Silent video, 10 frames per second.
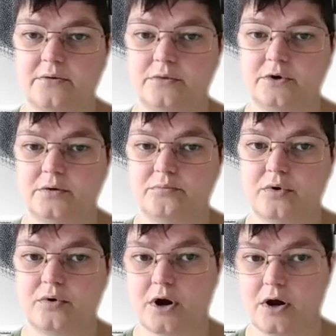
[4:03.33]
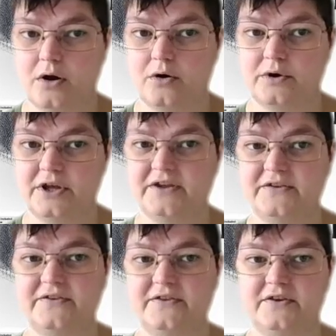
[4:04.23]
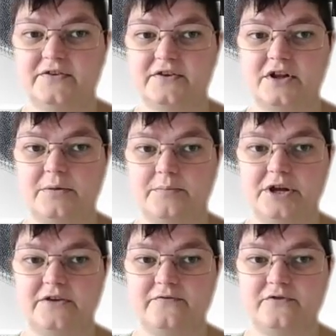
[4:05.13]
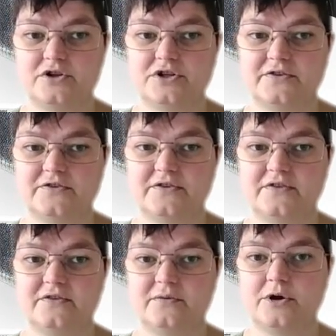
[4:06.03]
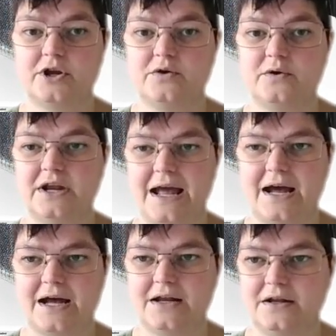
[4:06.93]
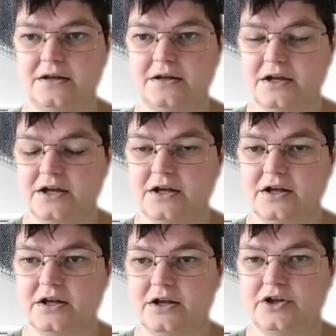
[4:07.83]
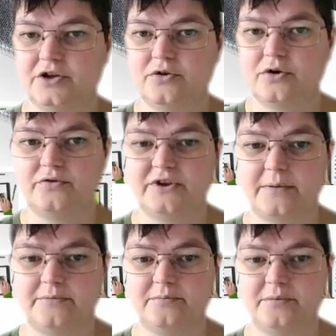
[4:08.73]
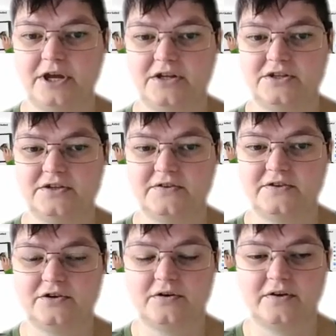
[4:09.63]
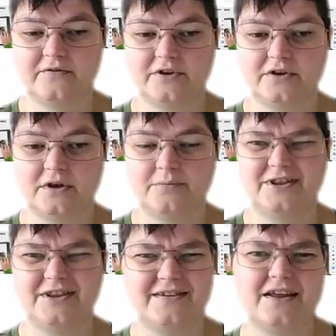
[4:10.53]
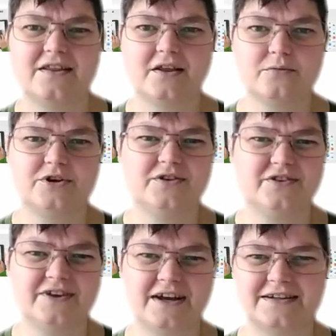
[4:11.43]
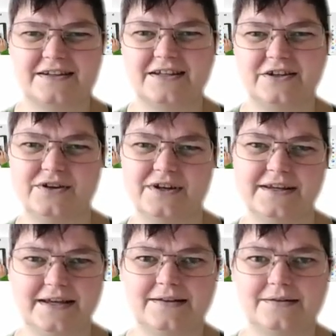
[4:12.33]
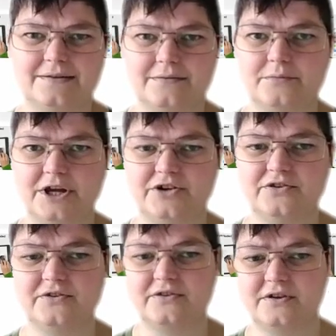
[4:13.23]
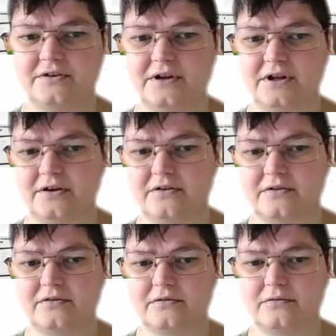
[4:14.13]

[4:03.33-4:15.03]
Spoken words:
Rocketbook Pro is this clip-in version. So this is where you can add your own types of pages, and you don't have to, I mean, the other one, you could get some pages and